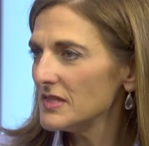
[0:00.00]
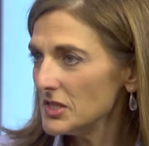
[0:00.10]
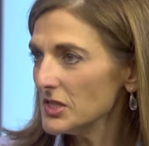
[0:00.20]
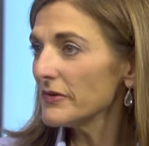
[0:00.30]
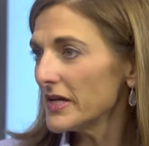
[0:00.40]

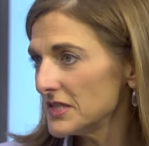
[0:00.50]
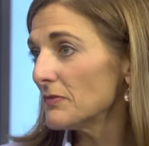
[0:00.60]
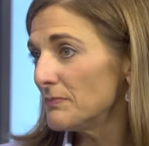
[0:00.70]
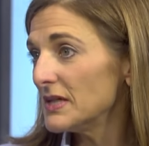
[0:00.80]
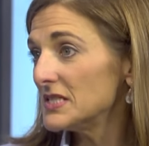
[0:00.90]
year end is a
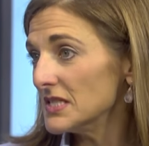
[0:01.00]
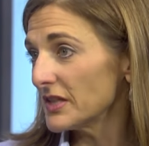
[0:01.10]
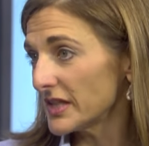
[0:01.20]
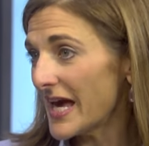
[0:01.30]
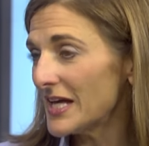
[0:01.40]
big deal, the
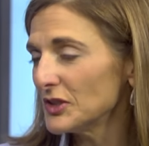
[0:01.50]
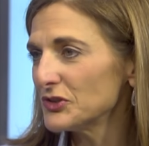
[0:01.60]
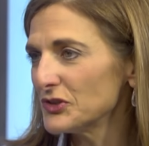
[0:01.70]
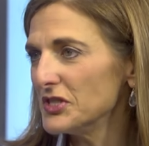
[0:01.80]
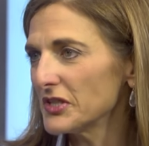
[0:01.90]
mm-hmm. calendar
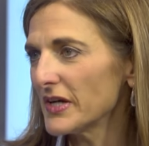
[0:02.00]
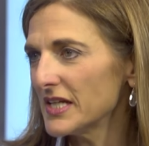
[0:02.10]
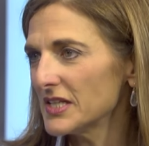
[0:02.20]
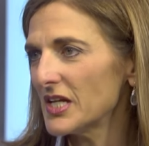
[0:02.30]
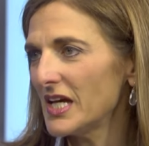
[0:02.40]
mm -hmm. year
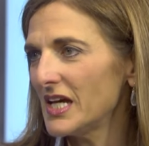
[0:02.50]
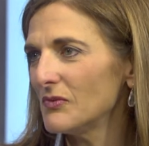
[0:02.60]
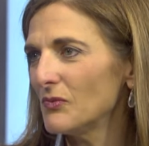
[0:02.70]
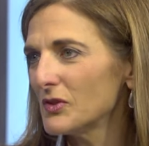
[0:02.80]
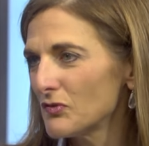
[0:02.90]
end. And
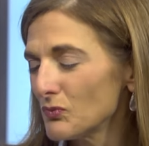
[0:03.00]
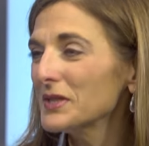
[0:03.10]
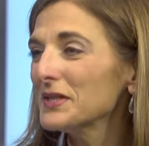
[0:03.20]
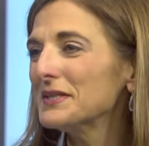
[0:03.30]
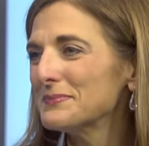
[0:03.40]
what's
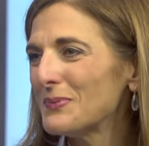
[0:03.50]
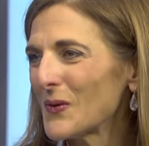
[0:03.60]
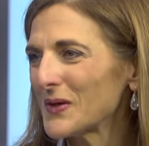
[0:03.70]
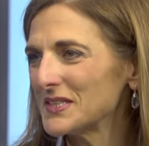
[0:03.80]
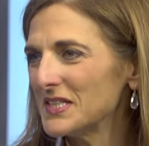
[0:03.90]
really
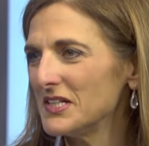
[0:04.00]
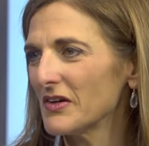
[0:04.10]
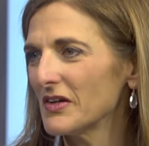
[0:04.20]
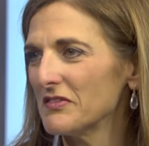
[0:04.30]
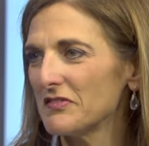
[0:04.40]
important here
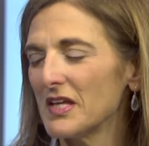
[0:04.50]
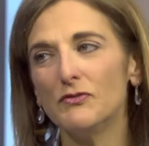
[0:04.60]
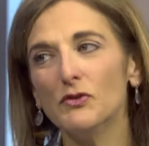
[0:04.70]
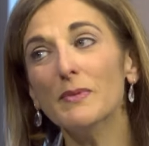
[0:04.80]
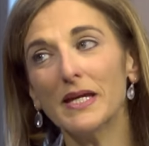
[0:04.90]
is that if
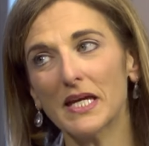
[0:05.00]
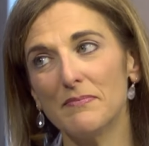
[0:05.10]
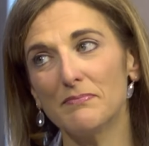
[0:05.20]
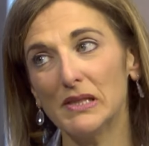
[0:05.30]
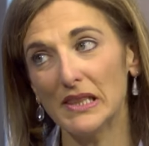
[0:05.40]
you make a
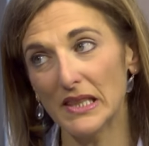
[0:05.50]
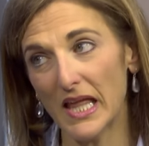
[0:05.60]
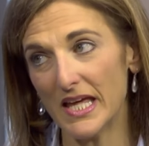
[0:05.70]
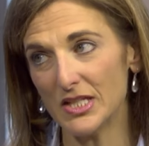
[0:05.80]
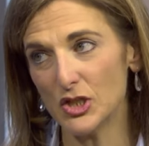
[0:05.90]

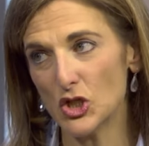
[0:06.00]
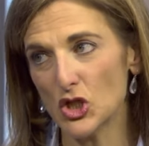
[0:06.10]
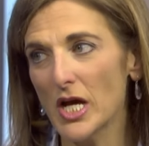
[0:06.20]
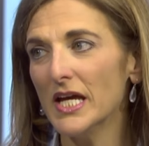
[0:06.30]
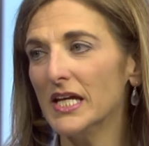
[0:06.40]
pledge,
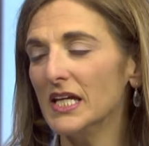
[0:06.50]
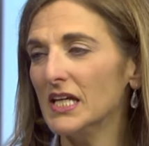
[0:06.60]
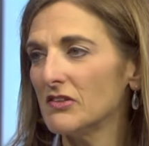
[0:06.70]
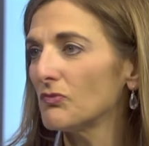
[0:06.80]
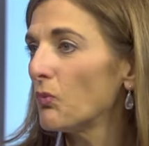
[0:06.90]

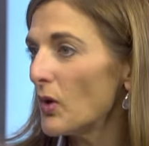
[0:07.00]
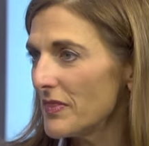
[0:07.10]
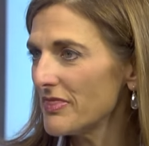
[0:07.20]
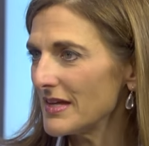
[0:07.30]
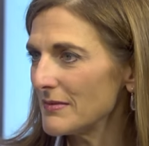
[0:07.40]
it's one
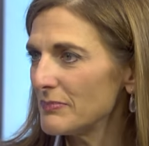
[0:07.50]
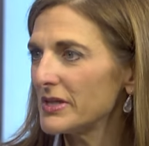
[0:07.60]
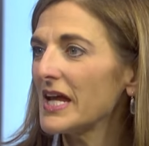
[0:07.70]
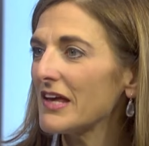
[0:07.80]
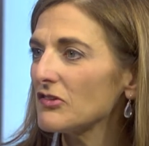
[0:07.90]
thing, but it
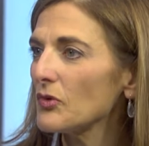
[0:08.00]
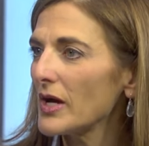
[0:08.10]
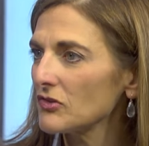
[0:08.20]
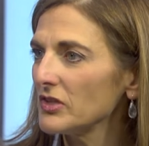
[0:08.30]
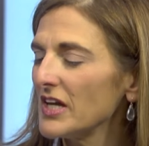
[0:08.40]
has to
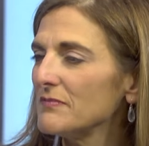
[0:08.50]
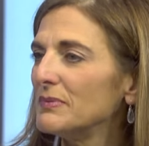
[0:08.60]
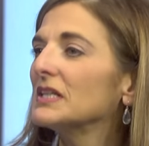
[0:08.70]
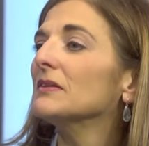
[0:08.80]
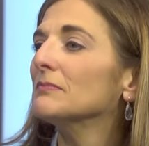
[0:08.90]
actually have
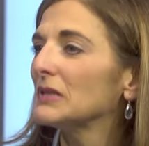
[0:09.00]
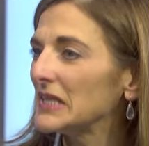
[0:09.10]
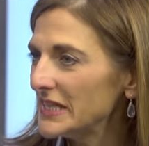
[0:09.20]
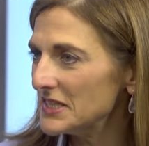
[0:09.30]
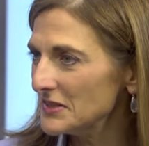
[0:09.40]
been
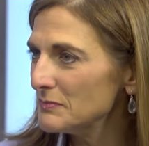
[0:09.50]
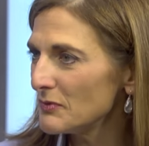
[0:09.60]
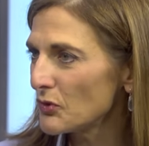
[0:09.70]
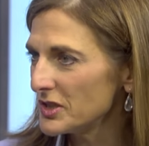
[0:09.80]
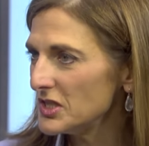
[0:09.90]
completed
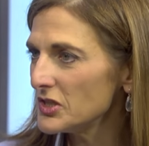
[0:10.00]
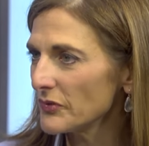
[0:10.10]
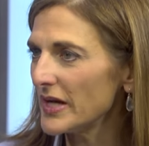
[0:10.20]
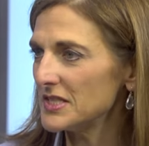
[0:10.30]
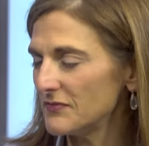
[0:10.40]
before the year
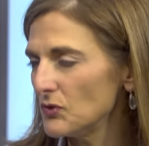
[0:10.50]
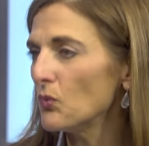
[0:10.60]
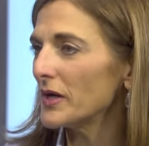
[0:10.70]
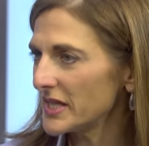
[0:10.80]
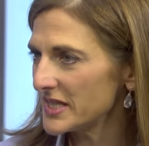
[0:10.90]
end if you
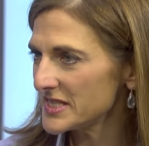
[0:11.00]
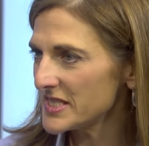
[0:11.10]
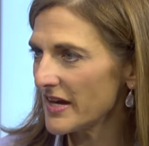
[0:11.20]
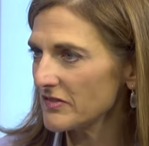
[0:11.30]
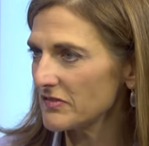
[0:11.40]
want to get a tax